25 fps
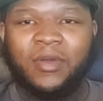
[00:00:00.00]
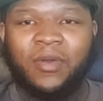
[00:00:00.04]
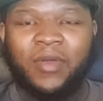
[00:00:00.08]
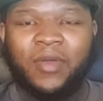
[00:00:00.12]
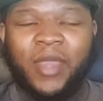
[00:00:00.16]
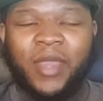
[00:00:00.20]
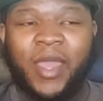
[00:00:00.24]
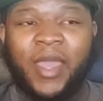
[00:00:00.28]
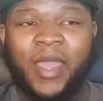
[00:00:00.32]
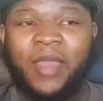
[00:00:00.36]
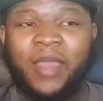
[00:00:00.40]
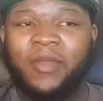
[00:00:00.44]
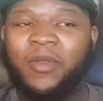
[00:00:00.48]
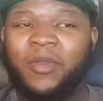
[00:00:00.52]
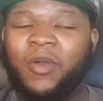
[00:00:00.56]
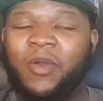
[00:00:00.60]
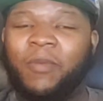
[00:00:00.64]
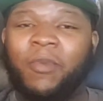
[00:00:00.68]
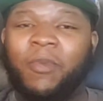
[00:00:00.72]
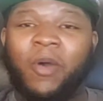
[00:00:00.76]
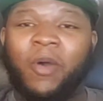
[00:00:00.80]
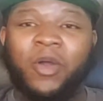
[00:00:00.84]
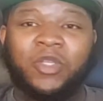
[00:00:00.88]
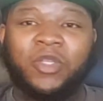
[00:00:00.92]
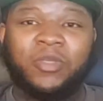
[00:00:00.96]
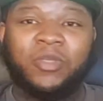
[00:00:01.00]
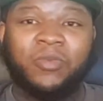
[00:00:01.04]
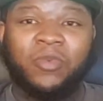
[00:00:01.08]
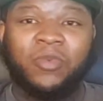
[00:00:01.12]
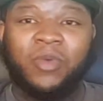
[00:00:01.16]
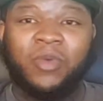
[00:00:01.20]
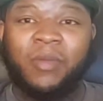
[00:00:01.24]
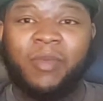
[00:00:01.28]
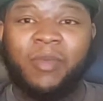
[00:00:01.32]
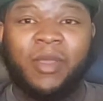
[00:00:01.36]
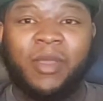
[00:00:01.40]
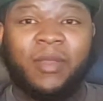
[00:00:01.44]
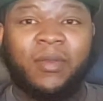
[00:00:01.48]
Okay, you know,
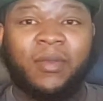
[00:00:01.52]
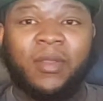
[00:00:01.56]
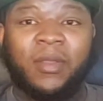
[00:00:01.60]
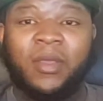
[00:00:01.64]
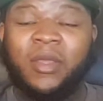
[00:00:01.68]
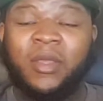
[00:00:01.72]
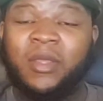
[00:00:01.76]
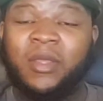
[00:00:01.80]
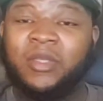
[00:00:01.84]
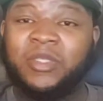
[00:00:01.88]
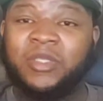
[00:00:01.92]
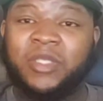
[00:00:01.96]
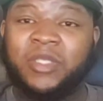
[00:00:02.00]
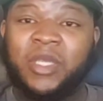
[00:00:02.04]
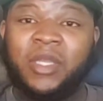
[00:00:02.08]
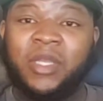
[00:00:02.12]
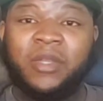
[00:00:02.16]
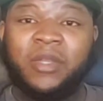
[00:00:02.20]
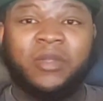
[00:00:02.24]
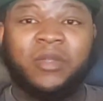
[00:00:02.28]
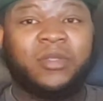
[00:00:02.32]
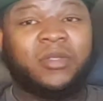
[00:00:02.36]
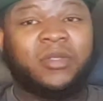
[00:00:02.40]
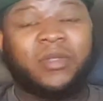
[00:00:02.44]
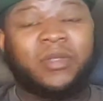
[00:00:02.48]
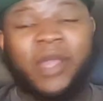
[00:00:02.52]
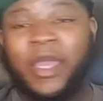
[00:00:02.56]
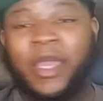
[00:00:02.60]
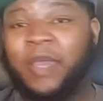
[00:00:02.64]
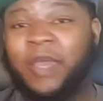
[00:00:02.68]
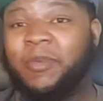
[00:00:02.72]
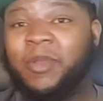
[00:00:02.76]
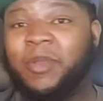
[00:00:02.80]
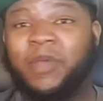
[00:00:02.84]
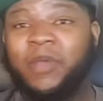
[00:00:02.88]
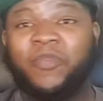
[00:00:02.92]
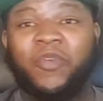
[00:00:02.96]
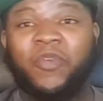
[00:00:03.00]
Baltimore, I mean, Steelers, they
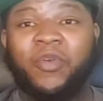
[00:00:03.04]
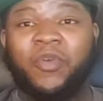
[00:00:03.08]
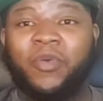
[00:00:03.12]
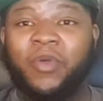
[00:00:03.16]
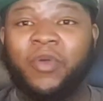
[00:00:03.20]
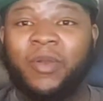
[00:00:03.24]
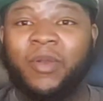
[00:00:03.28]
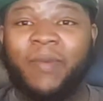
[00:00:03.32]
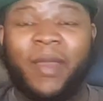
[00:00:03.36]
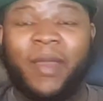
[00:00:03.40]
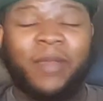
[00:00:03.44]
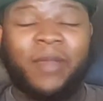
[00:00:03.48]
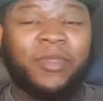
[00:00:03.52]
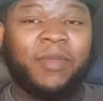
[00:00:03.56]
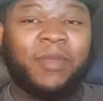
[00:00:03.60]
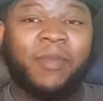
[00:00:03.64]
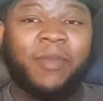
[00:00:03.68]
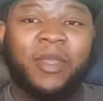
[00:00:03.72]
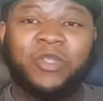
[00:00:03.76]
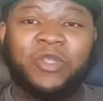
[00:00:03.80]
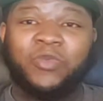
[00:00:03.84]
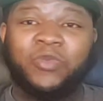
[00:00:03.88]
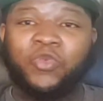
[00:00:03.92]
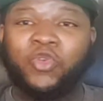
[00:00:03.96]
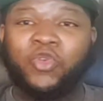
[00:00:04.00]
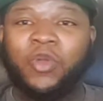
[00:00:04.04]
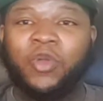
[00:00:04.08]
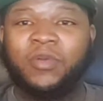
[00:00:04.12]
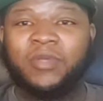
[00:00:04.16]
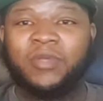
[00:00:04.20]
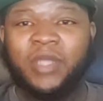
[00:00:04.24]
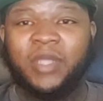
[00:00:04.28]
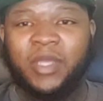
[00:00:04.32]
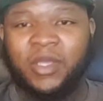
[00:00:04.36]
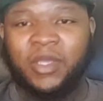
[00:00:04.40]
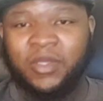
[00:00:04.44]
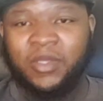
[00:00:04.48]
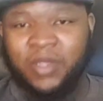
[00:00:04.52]
could be looking for a quarterback. I don't think Mason
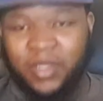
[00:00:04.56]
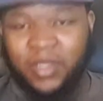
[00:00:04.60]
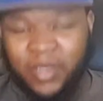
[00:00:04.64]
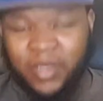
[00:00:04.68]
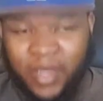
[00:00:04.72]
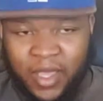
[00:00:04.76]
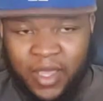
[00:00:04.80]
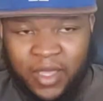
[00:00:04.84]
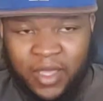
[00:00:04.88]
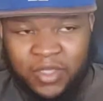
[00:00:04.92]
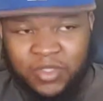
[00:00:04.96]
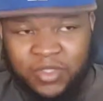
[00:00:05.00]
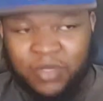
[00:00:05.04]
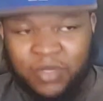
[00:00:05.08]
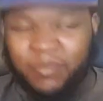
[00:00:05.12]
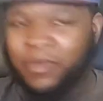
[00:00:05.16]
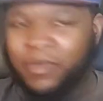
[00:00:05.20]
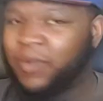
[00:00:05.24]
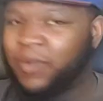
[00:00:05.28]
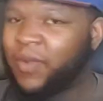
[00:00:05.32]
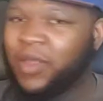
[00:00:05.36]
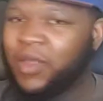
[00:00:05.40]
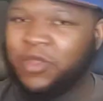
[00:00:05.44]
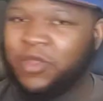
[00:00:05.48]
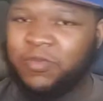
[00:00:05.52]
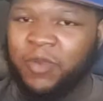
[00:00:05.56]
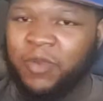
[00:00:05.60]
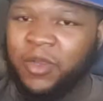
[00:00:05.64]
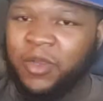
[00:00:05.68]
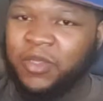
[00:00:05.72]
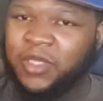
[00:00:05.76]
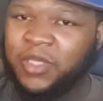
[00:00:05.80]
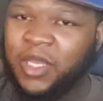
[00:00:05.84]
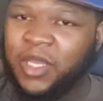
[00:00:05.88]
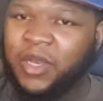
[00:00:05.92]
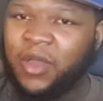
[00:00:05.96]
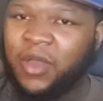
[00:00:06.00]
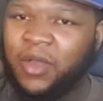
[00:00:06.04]
Rudolph's the answer. And Ben
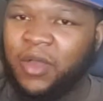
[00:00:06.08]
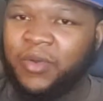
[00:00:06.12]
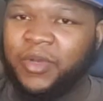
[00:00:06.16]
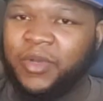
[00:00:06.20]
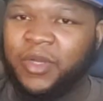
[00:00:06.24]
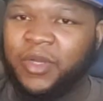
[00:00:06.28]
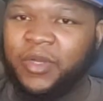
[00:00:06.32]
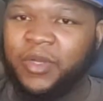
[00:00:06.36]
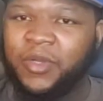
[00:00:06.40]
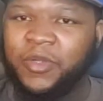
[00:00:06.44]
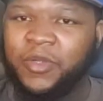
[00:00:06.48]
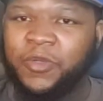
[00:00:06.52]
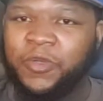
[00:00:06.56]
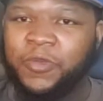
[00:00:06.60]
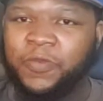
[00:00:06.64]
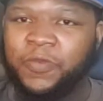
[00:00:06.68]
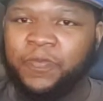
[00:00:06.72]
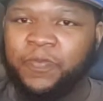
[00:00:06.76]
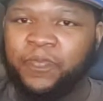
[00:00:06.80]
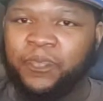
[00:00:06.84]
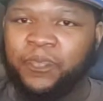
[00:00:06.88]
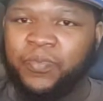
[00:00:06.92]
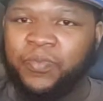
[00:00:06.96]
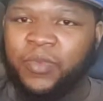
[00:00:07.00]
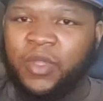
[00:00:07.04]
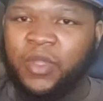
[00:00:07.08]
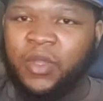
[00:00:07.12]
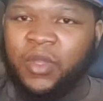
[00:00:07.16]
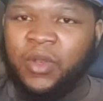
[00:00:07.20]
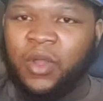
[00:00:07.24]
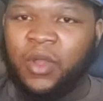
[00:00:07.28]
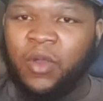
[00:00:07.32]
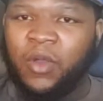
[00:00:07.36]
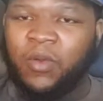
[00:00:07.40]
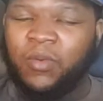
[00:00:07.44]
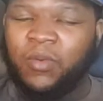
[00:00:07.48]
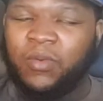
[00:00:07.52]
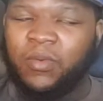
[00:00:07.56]
Roethlisberger getting older. You
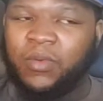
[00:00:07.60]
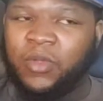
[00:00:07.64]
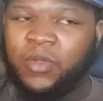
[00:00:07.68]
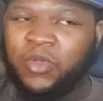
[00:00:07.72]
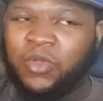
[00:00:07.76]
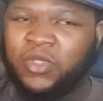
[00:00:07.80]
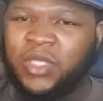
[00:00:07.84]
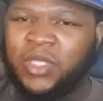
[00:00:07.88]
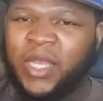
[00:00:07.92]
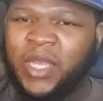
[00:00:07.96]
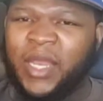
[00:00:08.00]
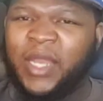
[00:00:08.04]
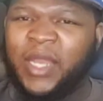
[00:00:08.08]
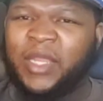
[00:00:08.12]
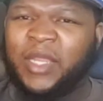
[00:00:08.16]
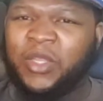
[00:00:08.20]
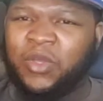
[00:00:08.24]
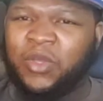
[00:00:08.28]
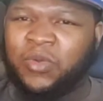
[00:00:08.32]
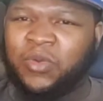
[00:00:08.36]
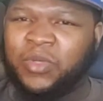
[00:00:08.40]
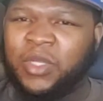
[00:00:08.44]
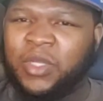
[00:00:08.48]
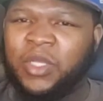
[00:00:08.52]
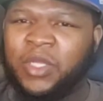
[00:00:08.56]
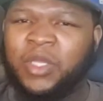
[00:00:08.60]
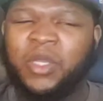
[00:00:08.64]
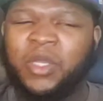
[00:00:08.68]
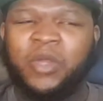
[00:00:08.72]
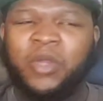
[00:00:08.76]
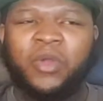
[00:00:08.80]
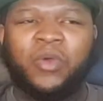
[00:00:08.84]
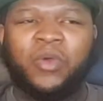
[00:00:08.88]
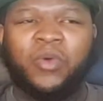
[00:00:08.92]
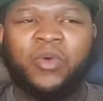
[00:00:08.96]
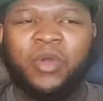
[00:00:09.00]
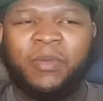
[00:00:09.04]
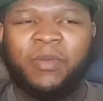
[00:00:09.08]
know, usually they like to go with the
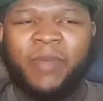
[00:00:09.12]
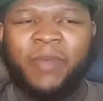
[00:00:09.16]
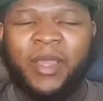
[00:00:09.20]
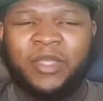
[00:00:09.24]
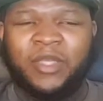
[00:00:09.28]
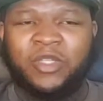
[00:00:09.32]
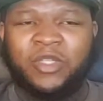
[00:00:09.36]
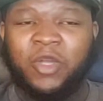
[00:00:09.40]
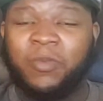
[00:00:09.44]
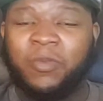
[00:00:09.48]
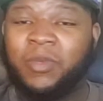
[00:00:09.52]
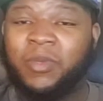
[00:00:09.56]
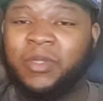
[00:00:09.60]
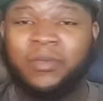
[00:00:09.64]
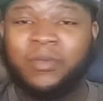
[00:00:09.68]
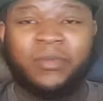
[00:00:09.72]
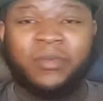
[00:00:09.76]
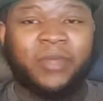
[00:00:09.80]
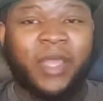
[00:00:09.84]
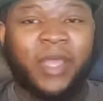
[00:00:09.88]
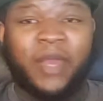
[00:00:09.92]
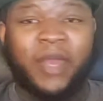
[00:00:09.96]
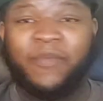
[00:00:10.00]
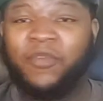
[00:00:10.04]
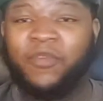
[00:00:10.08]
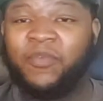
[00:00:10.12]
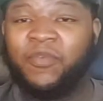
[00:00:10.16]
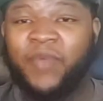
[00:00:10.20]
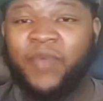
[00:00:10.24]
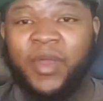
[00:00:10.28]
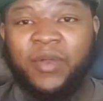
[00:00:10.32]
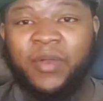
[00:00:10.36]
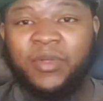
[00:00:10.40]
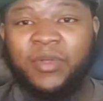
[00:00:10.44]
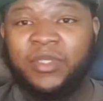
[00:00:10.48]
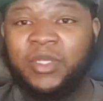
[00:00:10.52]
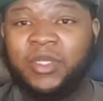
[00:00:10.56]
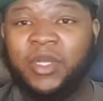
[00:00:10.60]
younger quarterbacks, though, but they had a few
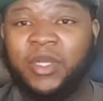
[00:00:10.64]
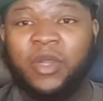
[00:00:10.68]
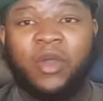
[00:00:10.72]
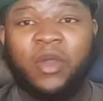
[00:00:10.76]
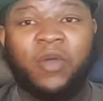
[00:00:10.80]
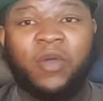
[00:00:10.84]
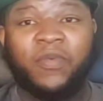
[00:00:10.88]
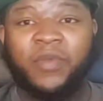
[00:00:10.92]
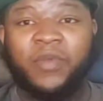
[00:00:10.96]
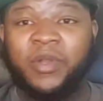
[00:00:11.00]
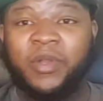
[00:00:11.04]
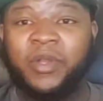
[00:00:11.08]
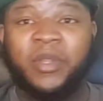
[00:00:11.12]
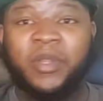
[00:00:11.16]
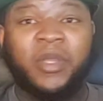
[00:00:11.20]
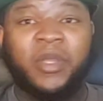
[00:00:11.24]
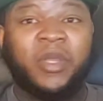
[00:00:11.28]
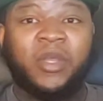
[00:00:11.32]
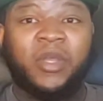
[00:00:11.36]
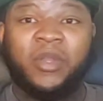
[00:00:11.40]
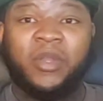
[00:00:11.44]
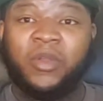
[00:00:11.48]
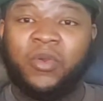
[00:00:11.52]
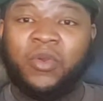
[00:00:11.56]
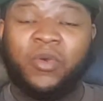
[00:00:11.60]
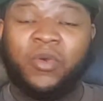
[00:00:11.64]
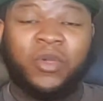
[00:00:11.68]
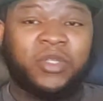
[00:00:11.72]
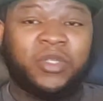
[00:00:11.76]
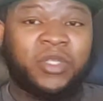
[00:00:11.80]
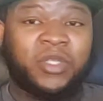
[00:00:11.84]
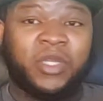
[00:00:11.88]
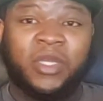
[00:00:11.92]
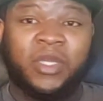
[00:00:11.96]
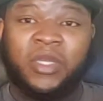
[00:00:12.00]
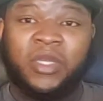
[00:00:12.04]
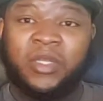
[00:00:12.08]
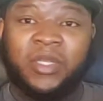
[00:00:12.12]
veterans in there over the
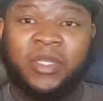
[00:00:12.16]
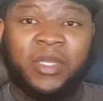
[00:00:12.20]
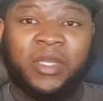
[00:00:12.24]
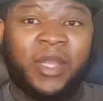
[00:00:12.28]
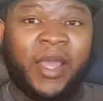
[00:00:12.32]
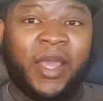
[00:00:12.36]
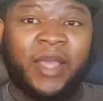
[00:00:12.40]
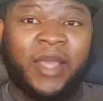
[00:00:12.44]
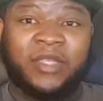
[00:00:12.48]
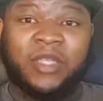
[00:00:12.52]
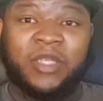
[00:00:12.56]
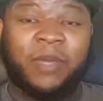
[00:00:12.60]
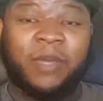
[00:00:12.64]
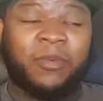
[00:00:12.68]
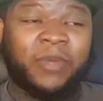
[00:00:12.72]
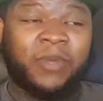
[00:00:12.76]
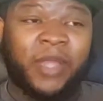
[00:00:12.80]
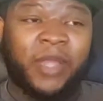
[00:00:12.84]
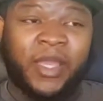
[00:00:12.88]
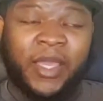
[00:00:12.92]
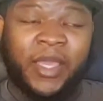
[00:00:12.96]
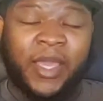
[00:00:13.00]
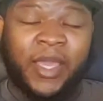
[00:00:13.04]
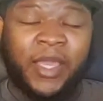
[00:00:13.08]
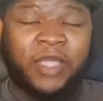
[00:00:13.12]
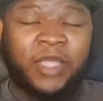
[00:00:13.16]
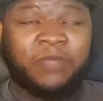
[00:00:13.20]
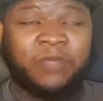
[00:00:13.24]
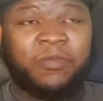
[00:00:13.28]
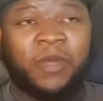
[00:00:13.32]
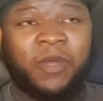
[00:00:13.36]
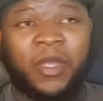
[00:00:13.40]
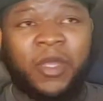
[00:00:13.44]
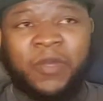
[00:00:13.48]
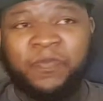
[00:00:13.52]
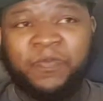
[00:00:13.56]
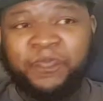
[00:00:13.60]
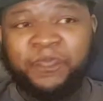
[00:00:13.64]
course of the, the last couple of decades.
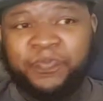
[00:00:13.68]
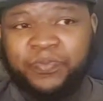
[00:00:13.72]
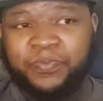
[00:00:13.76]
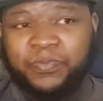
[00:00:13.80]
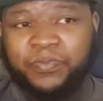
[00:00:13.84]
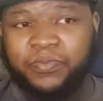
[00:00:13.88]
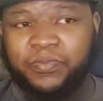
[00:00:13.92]
But